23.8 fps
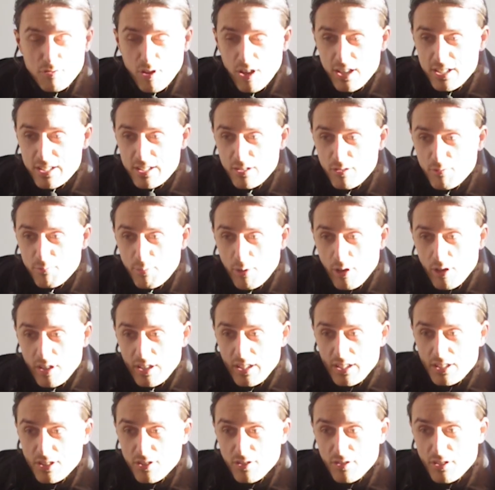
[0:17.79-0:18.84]
nice little
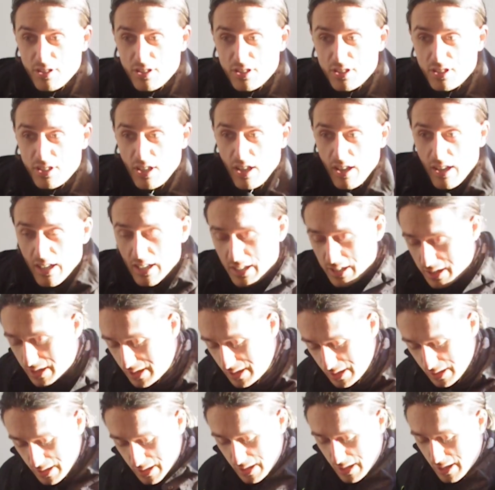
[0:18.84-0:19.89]
pockets on the side
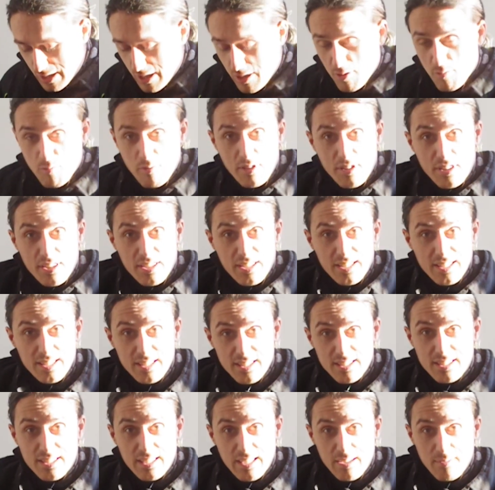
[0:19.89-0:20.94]
with
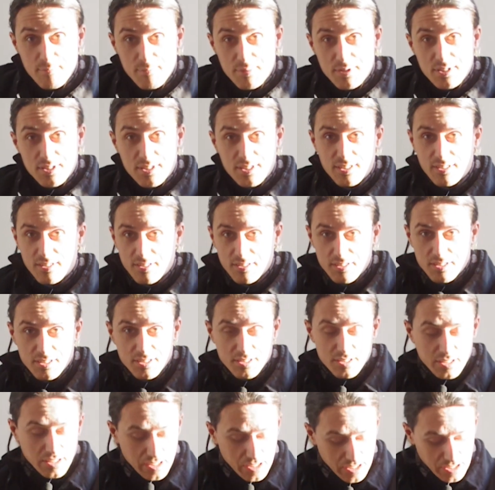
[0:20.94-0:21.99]
zips.
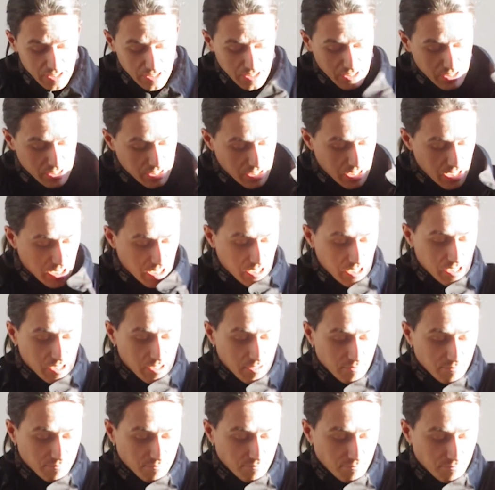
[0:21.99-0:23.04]

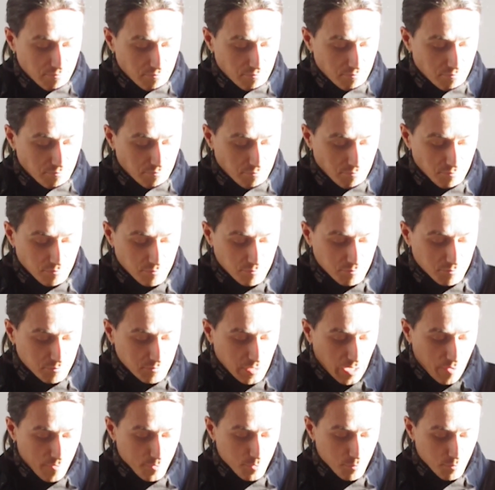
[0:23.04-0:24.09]
Um,
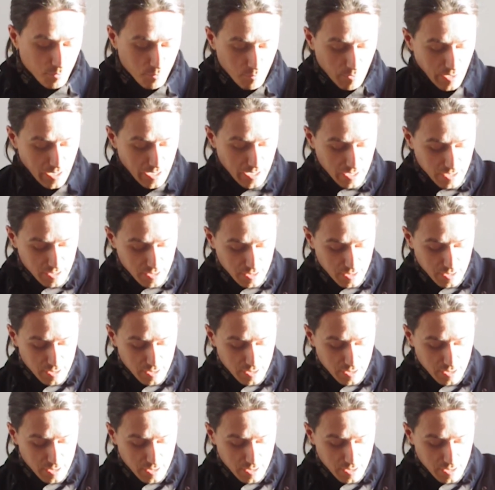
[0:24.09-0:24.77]
comfortable to wear.